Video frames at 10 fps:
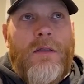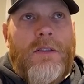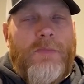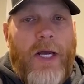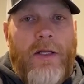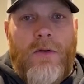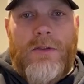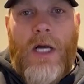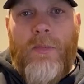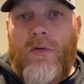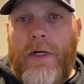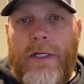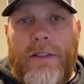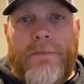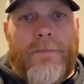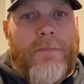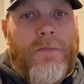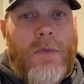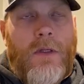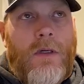patio is operating
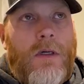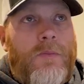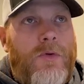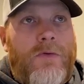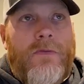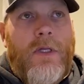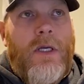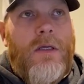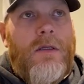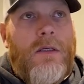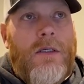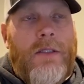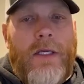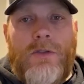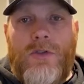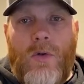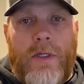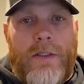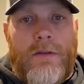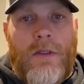beautifully, and they enjoy
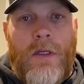it.